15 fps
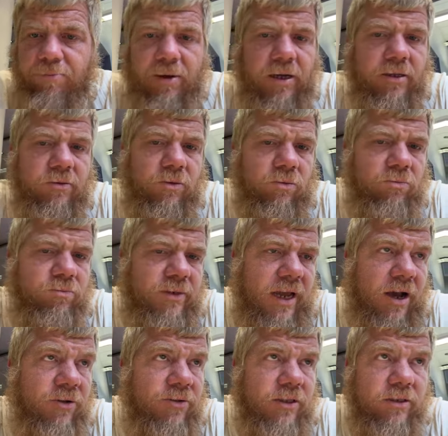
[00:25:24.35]
But
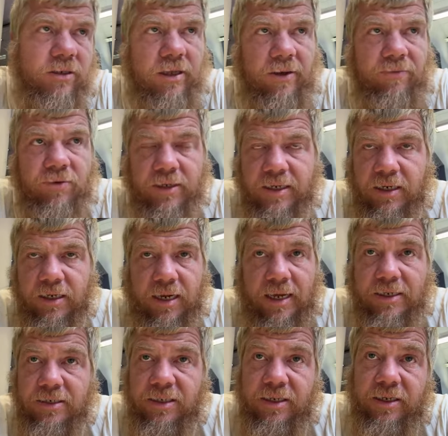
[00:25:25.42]
now that they've
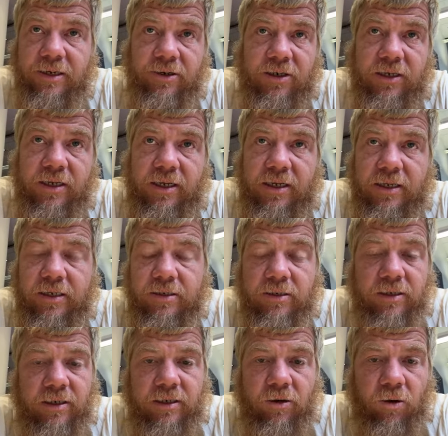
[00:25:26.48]
legalized it here in,
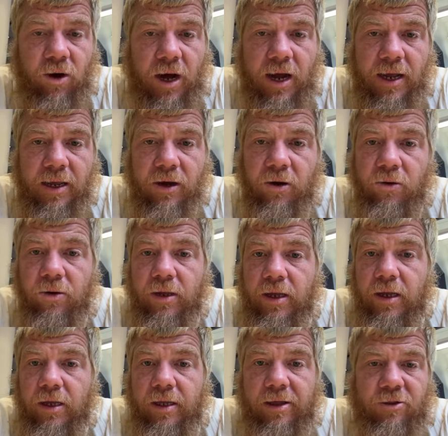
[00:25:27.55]
in Ohio,
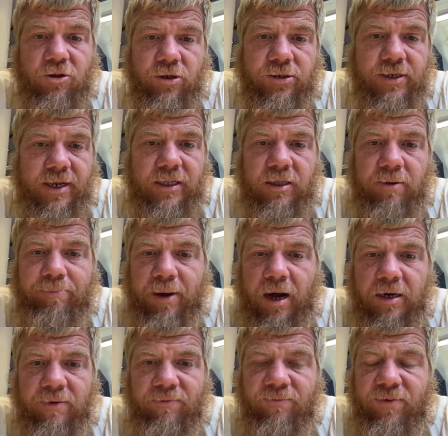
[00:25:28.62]
it's just like the
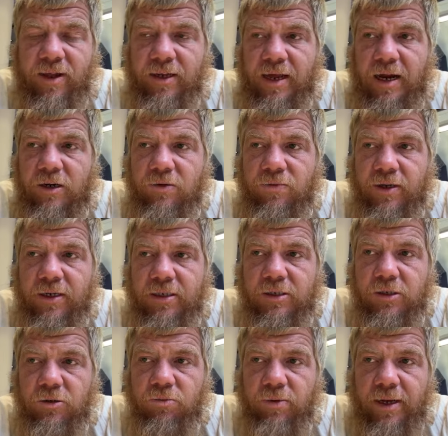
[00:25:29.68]
bottom fell out of it.
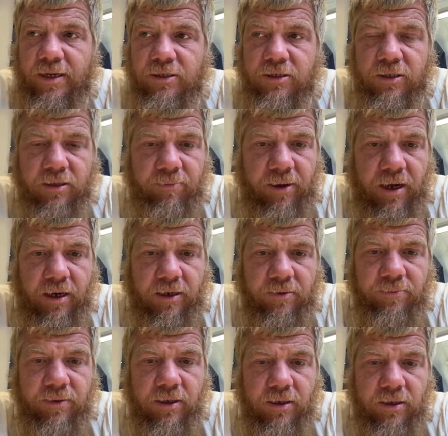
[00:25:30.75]
It's a race to the
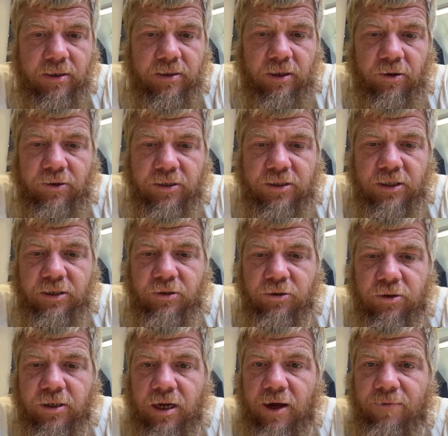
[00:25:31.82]
bottom, you know, to see who
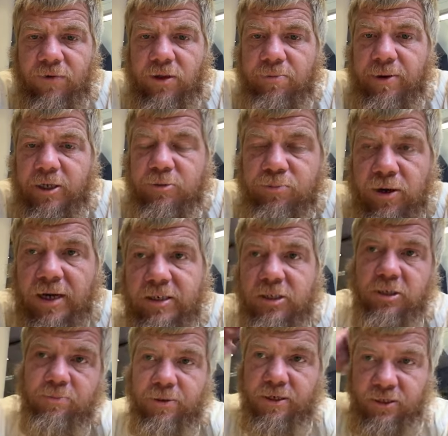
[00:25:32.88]
can offer the best
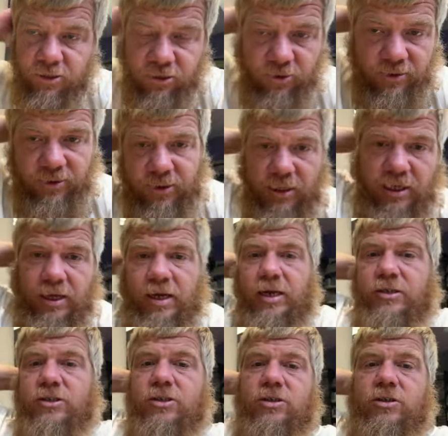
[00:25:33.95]
prices. But as soon as,
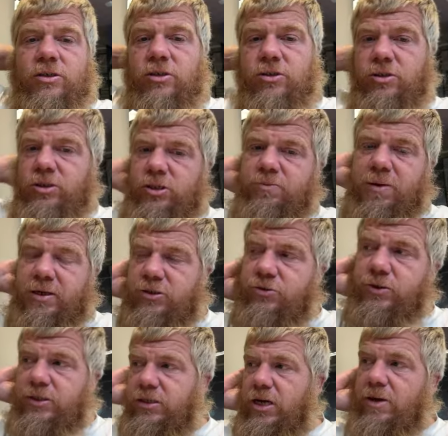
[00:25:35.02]
as soon as those
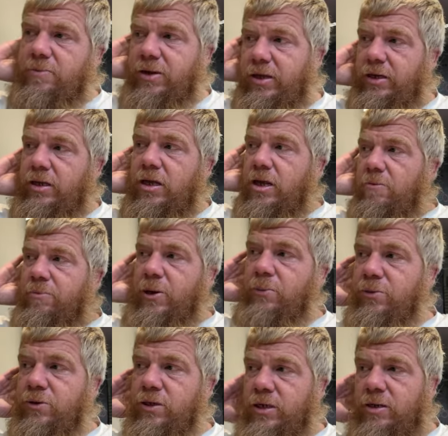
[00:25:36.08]
dispensaries come in,
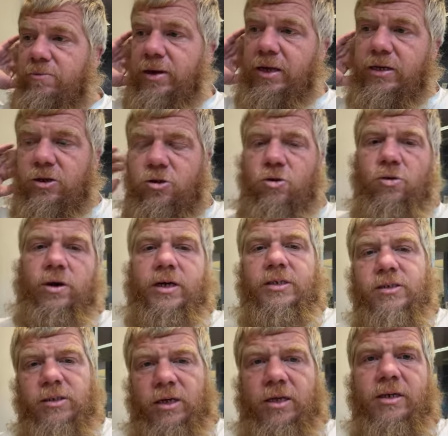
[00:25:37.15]
people are going to make a
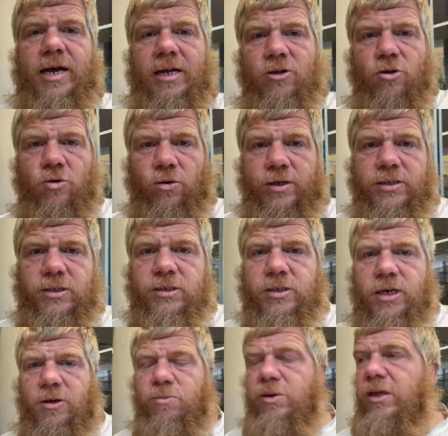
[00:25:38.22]
choice. And that choice is
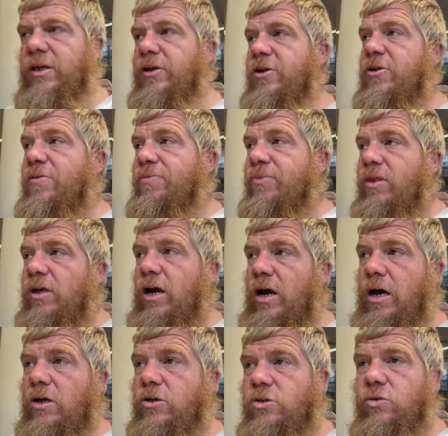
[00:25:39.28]
going to be,
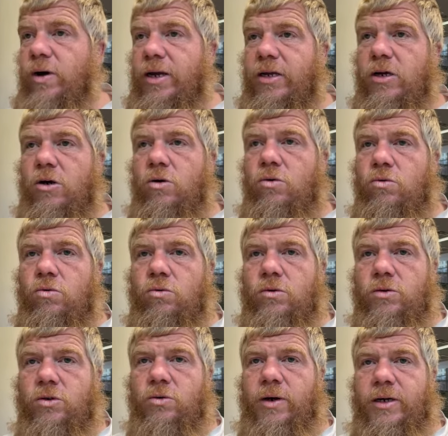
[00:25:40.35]
Uh, do I go?
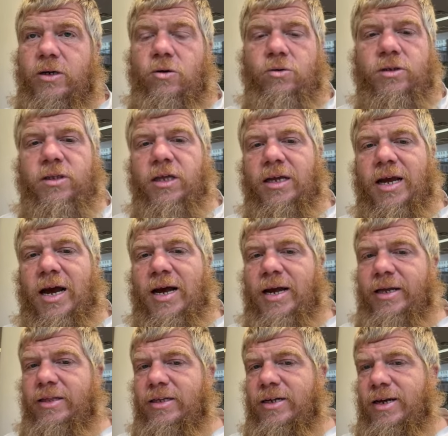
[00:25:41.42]
Do I go to the
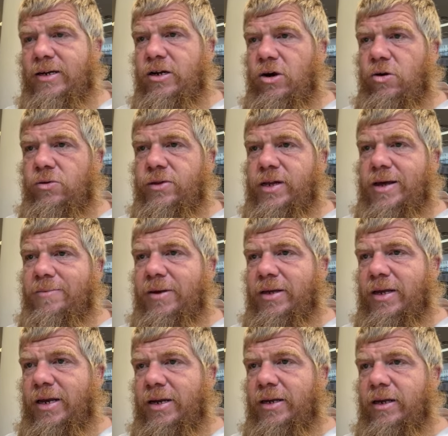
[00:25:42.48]
guy that I know that I've been
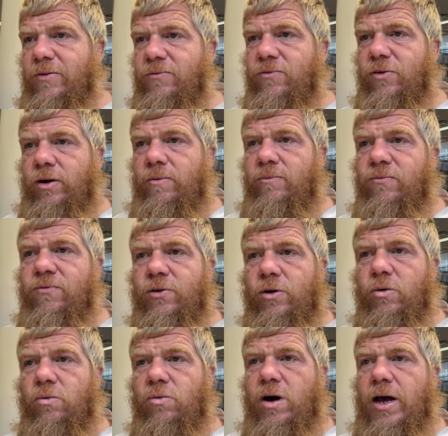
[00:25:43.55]
getting it from for
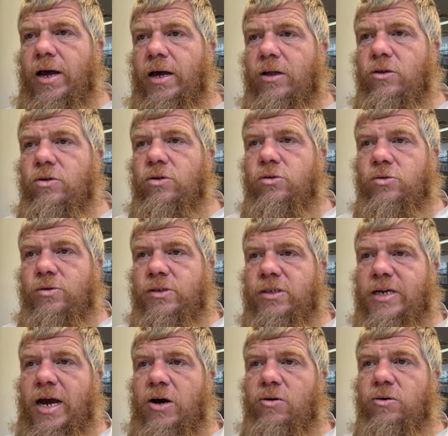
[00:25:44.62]
a while, who is
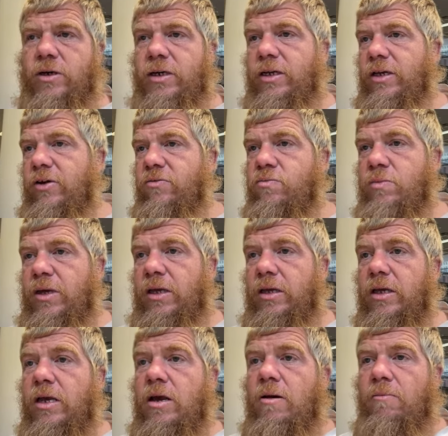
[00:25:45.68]
now going to give me
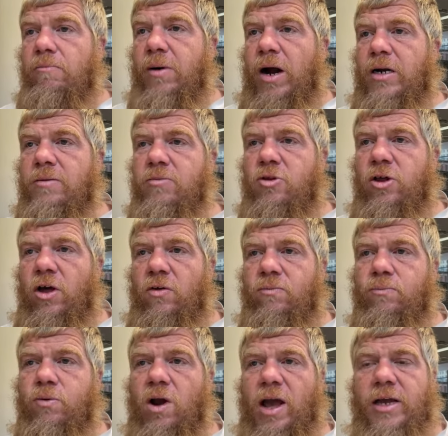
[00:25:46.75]
bottom
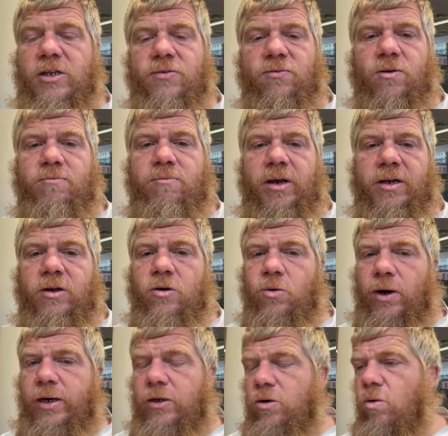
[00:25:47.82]
shelf price for mid
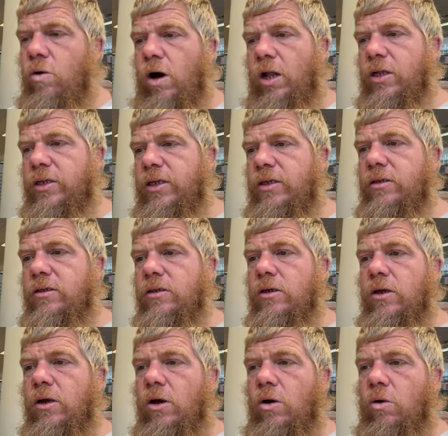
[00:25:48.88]
grade quality,
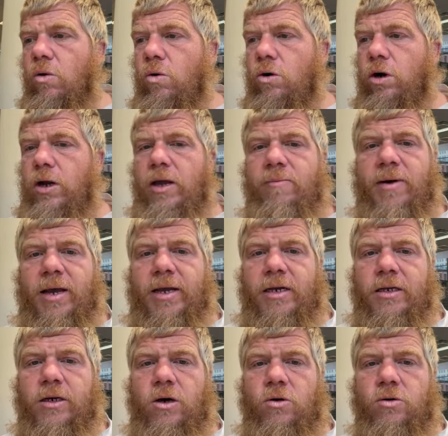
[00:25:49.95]
or am I going
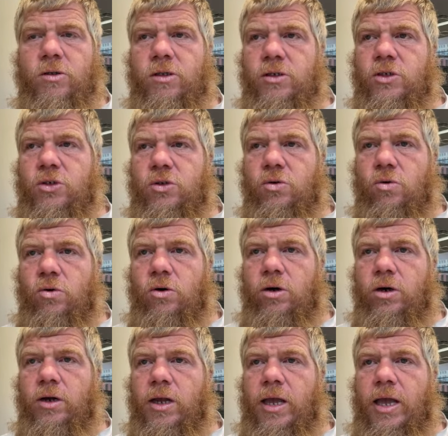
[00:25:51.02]
to go to the
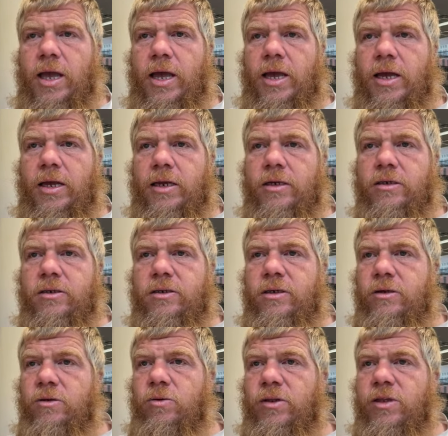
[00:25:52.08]
store and
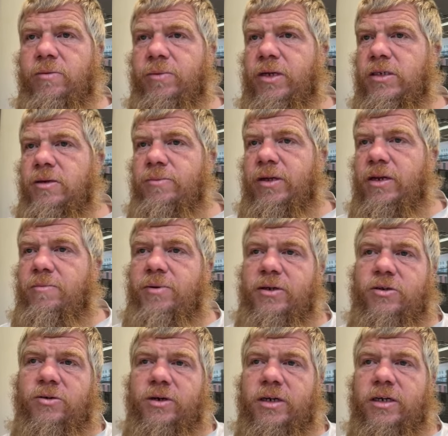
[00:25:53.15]
deal with it? Because I mean, I've been
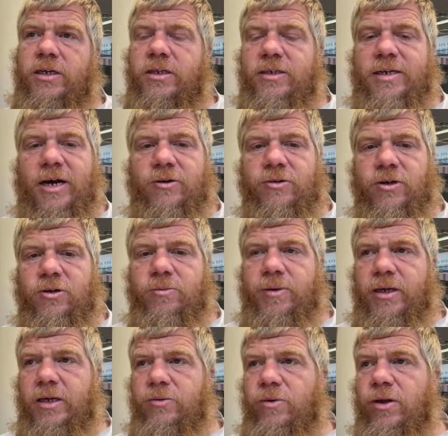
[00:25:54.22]
doing it on the down low to
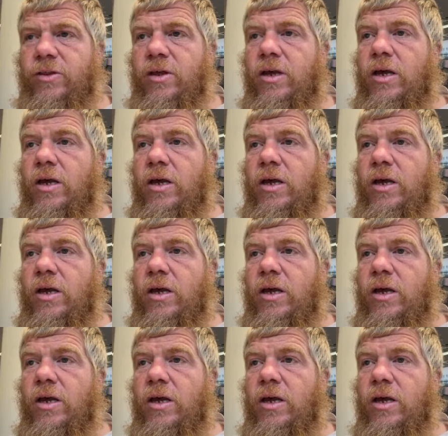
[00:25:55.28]
begin with.